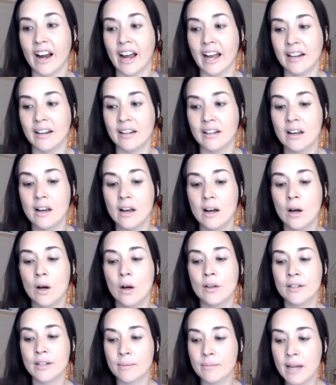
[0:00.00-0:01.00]
And
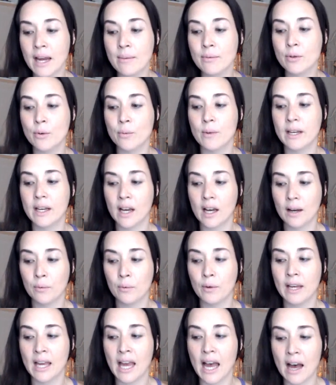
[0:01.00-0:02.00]
sometimes when we
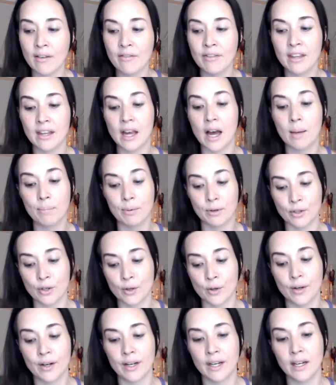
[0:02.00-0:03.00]
we have the
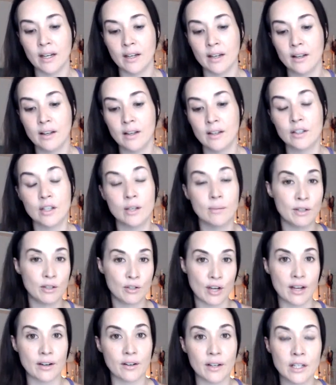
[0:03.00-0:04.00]
opportunity to be
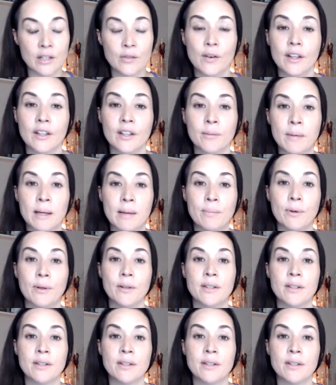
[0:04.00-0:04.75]
generous for other people,